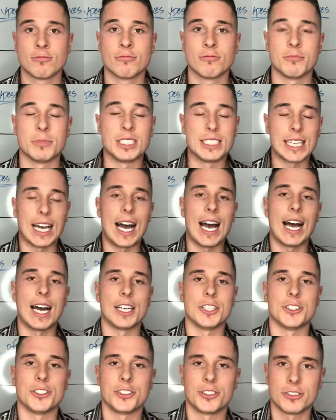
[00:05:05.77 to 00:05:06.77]

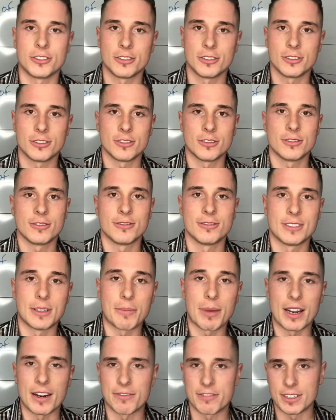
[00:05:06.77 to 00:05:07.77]
massage, the
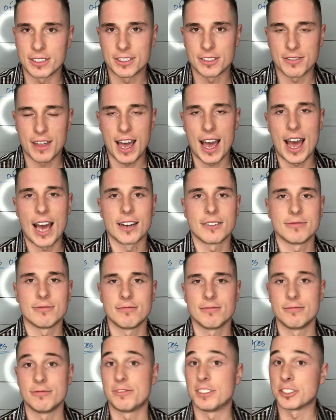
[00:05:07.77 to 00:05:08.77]
benefits of that,
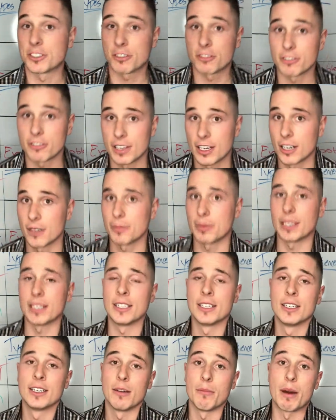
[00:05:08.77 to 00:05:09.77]
physical therapy.
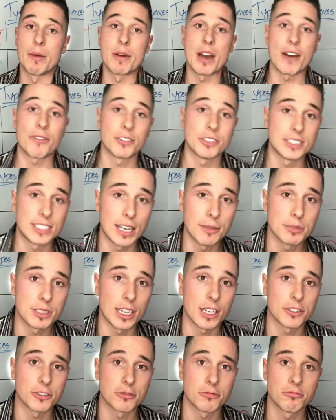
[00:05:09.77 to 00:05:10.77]
Maybe you offer stem
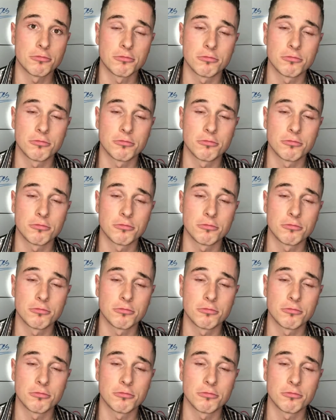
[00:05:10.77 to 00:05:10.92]
cells,